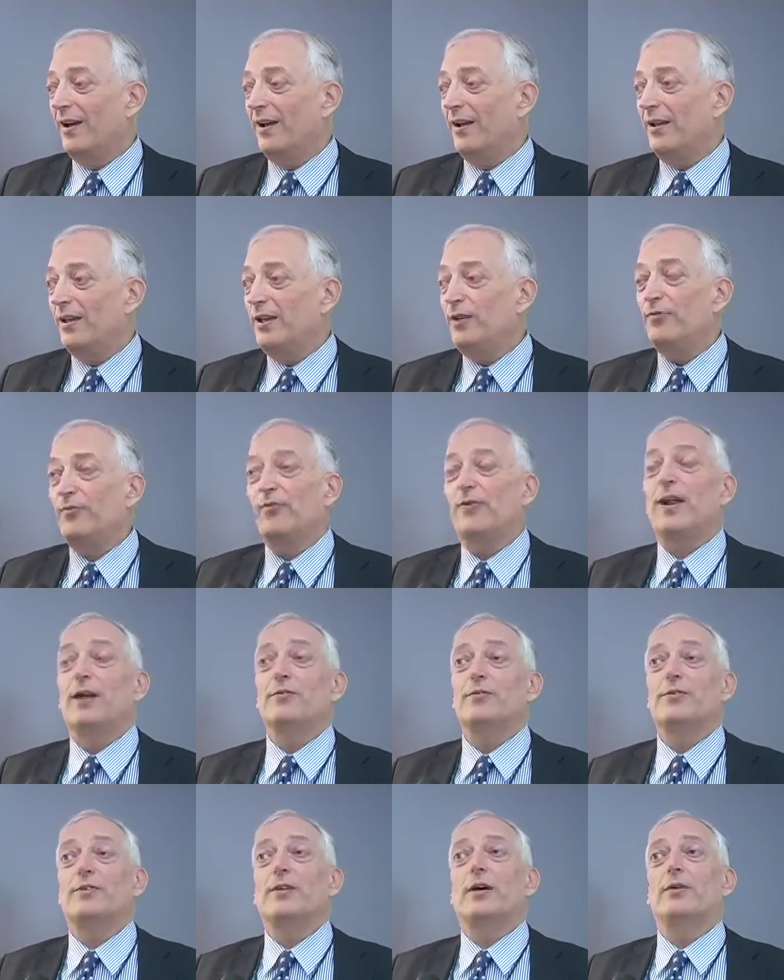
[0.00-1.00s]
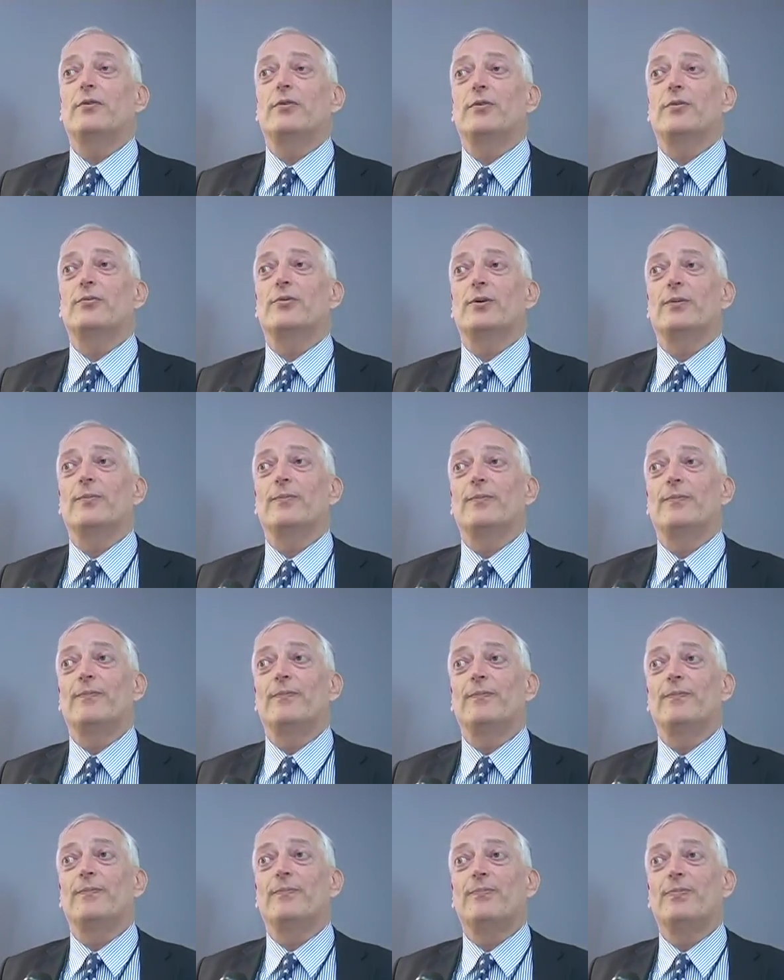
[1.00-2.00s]
He flounced out of the room
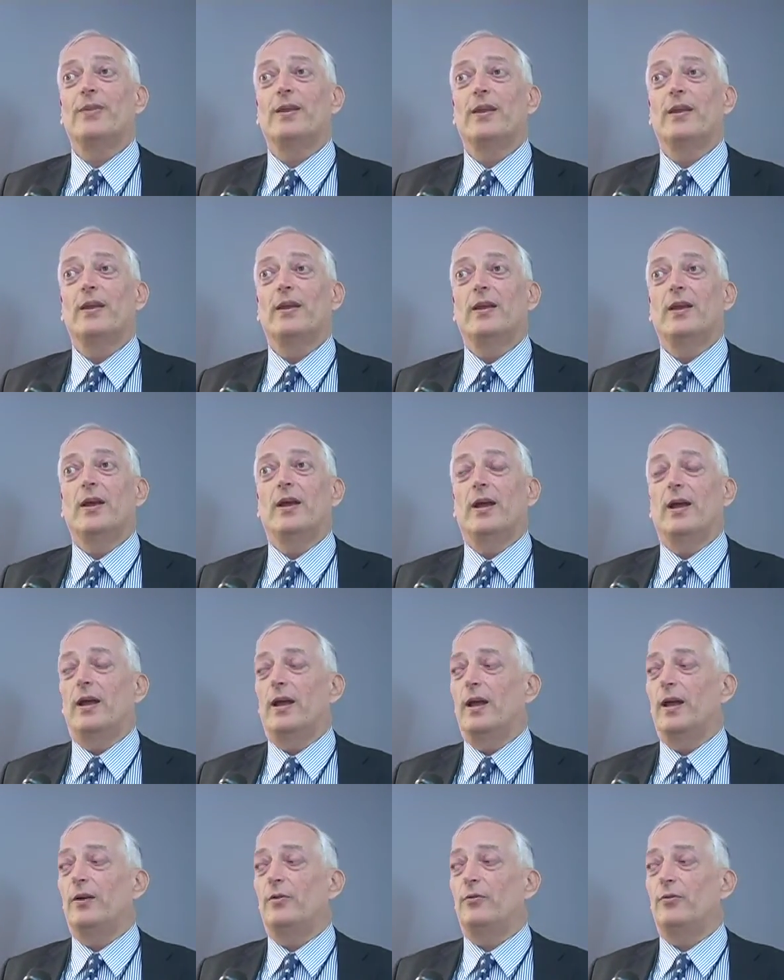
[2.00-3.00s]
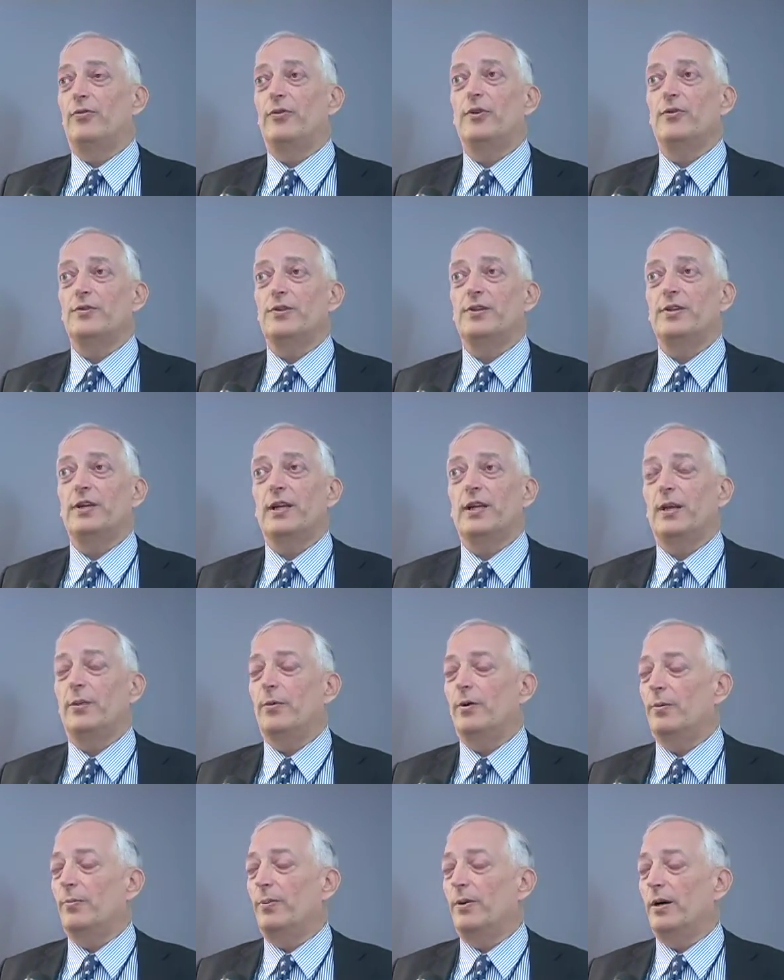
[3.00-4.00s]
and refused to take any
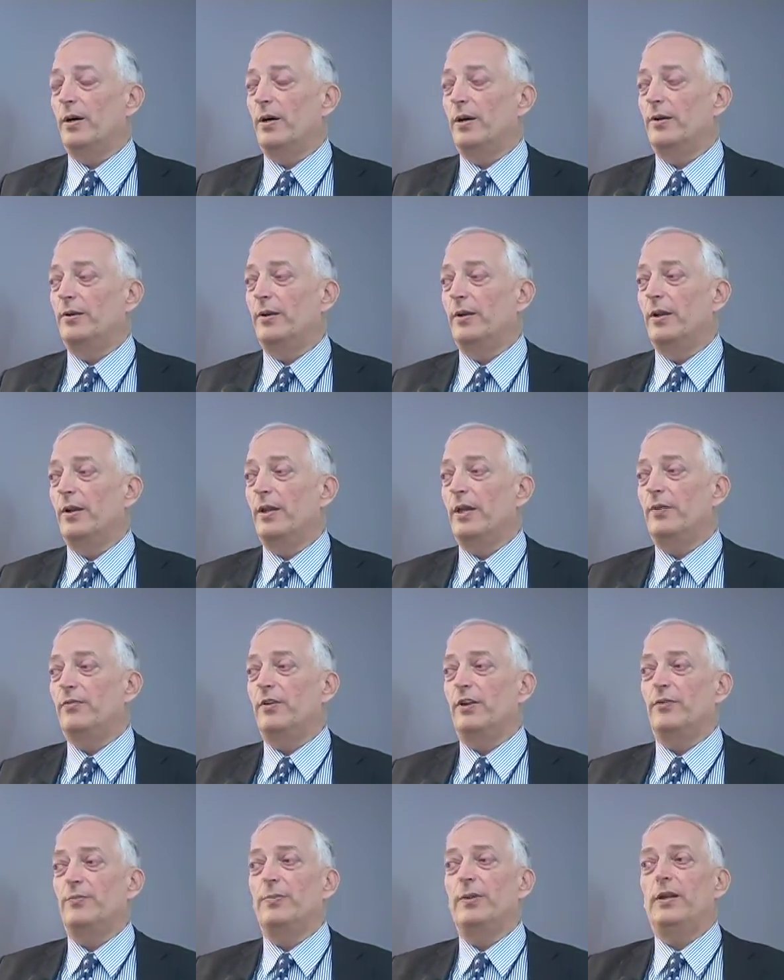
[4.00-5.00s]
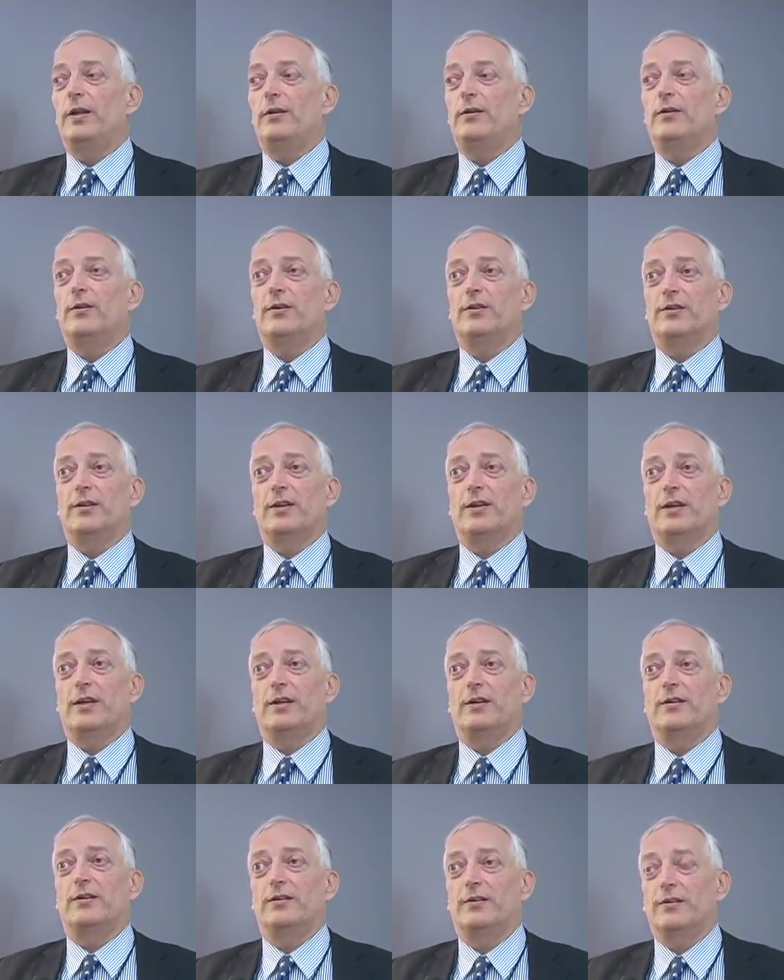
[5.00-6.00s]
more part. The FSB looked
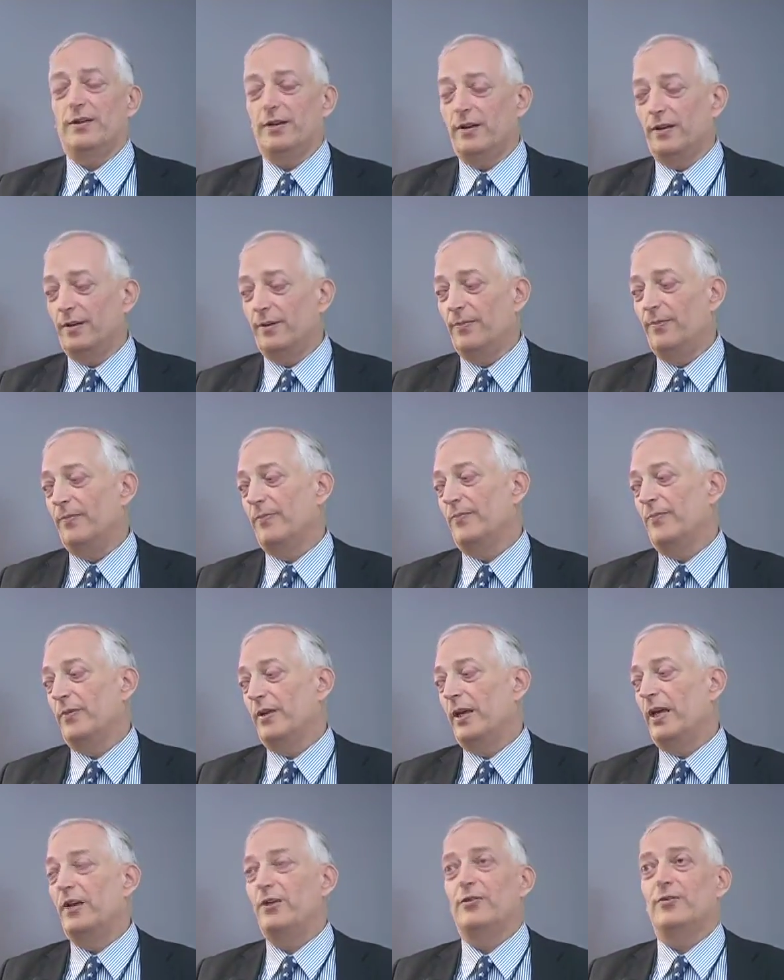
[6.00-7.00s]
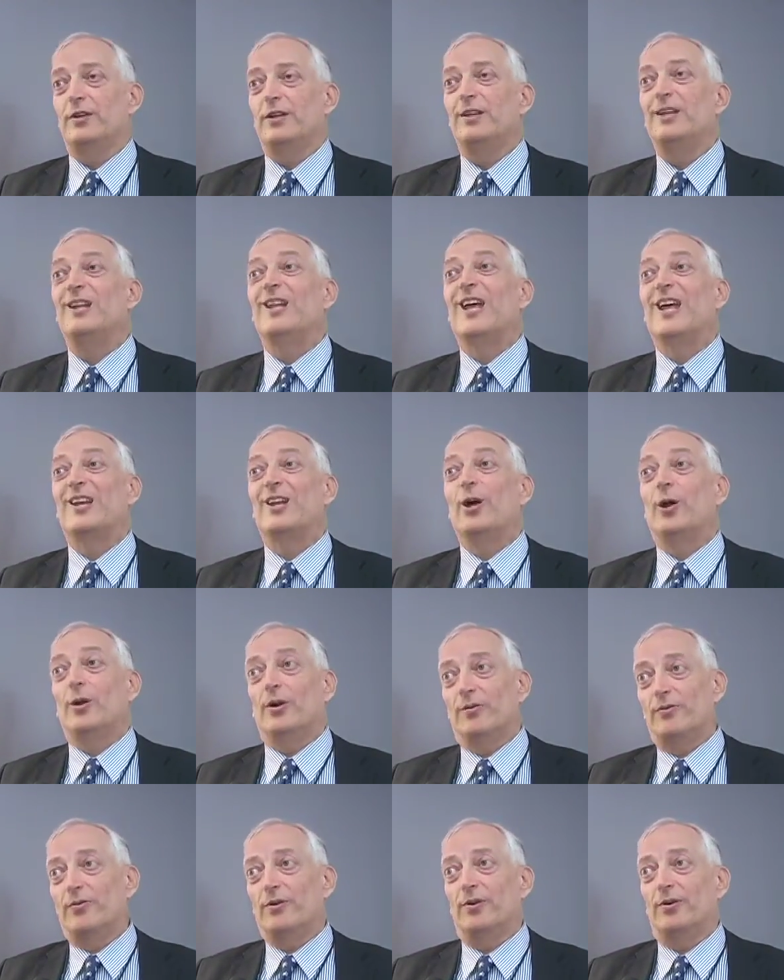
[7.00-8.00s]
at Andrei
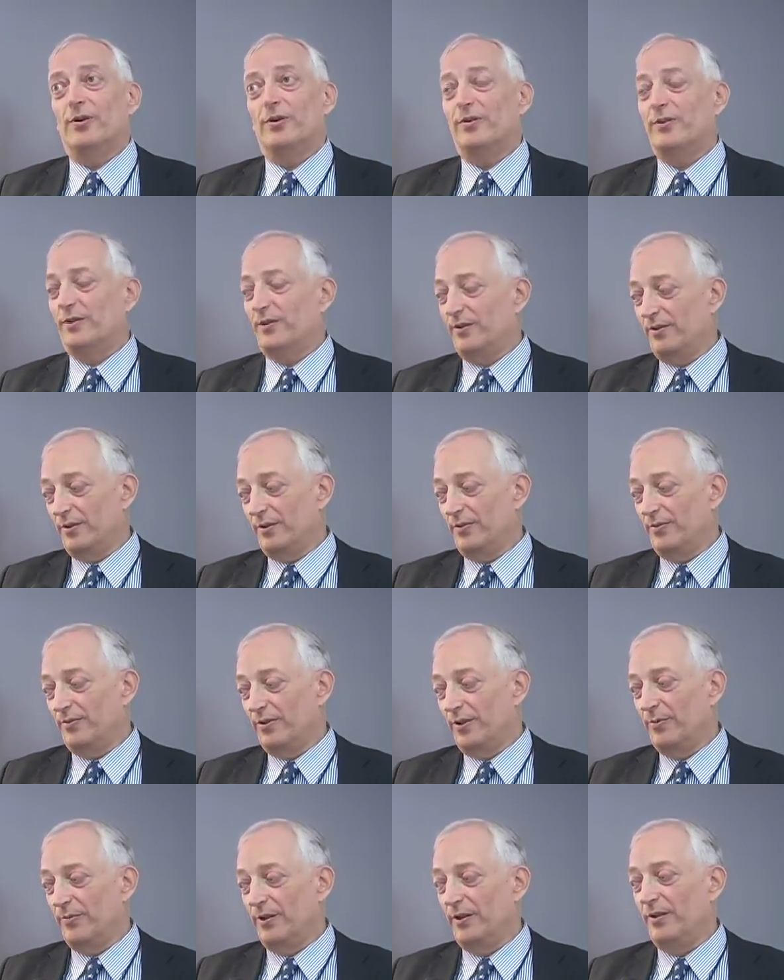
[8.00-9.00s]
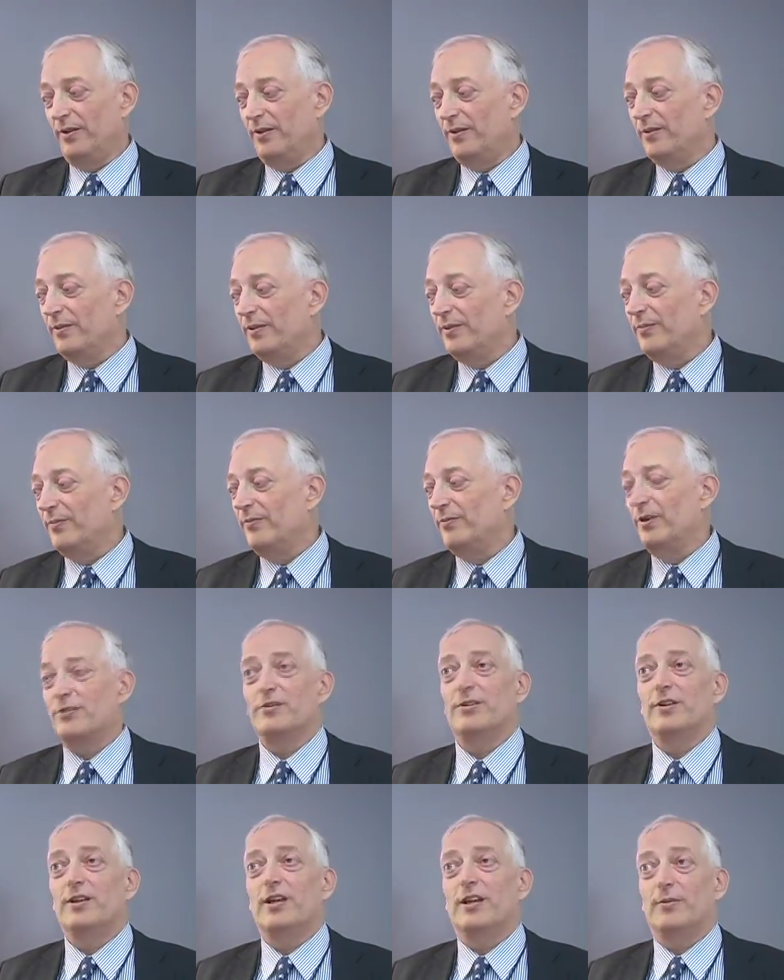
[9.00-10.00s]
Illarionov, the doctor from the
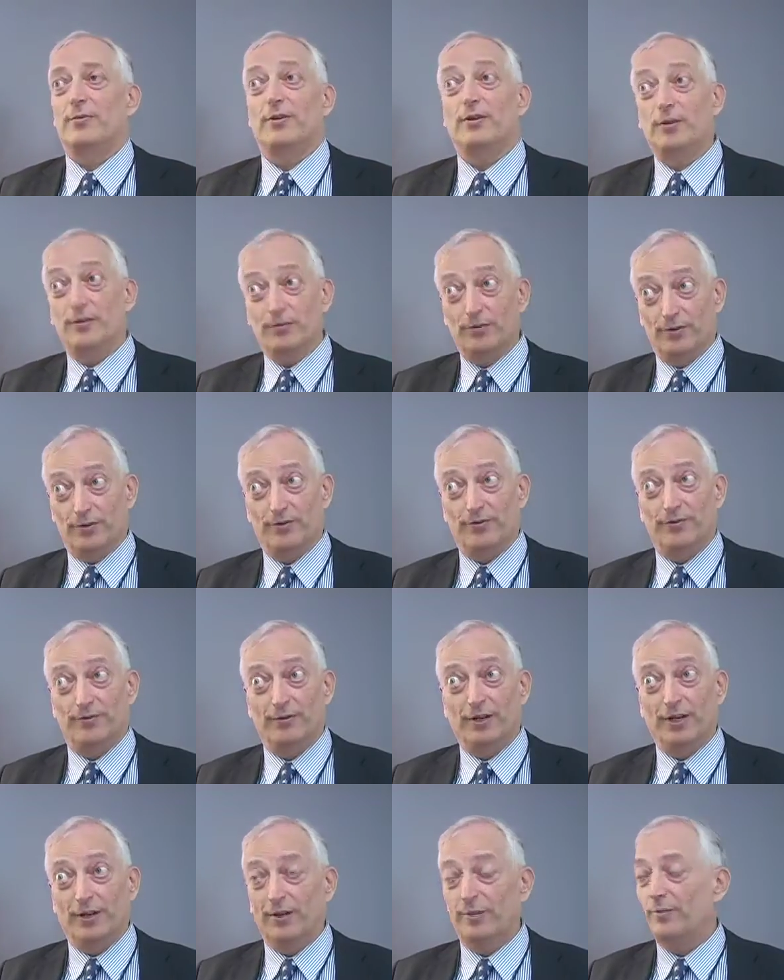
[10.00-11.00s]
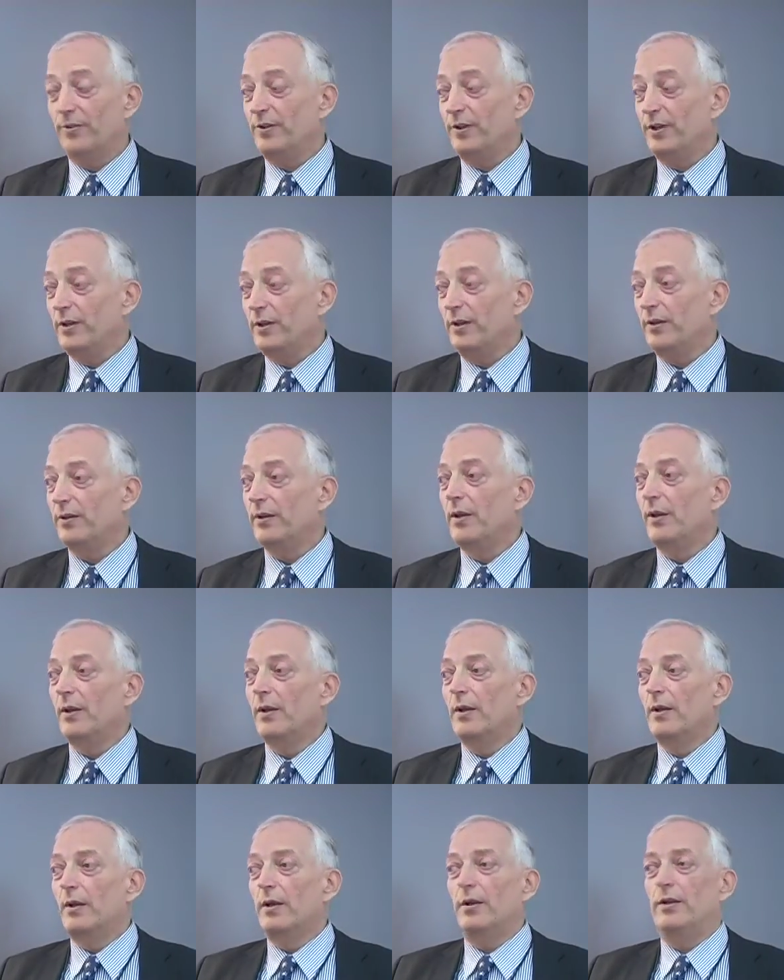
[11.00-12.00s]
Russian Academy who was running the proceedings,
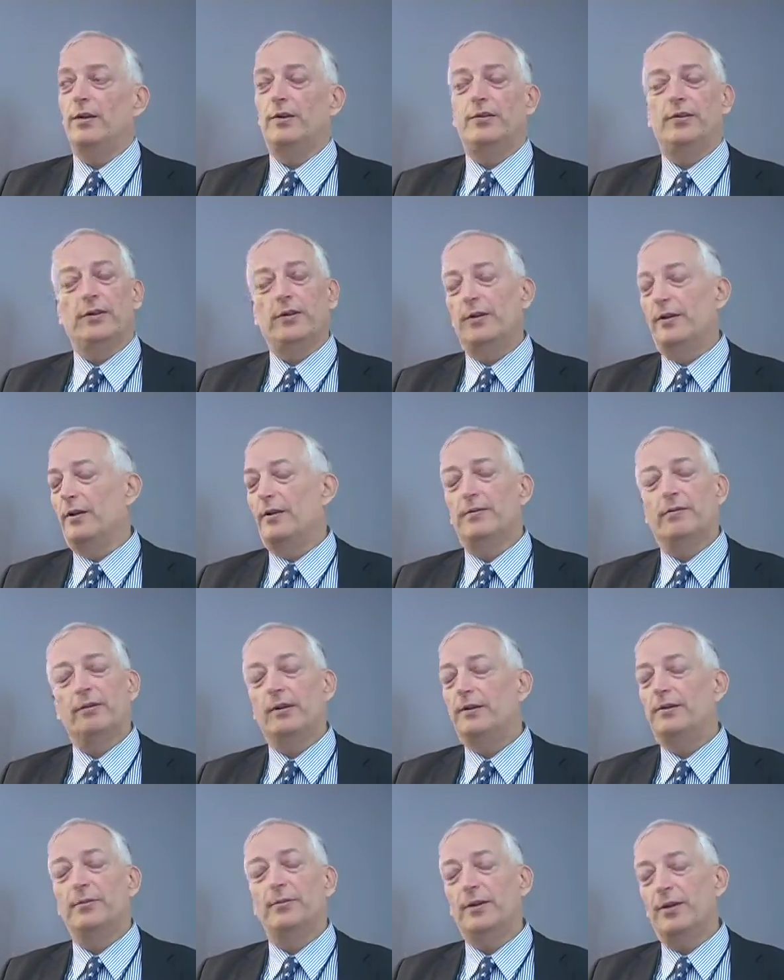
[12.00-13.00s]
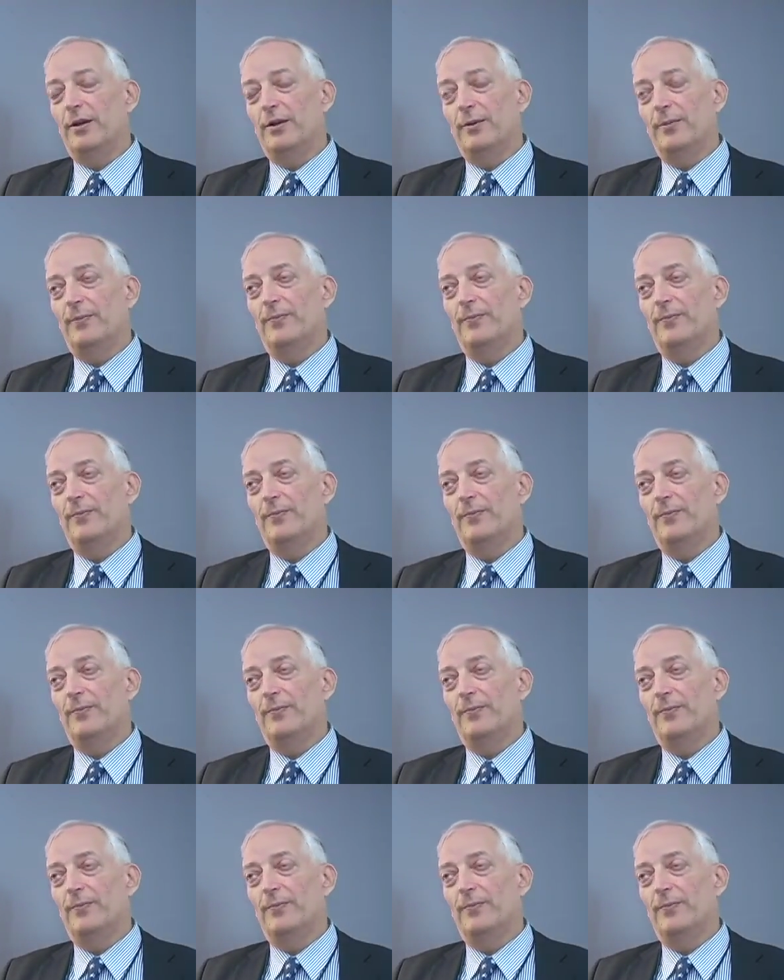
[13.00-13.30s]
and he said, "No, let him go."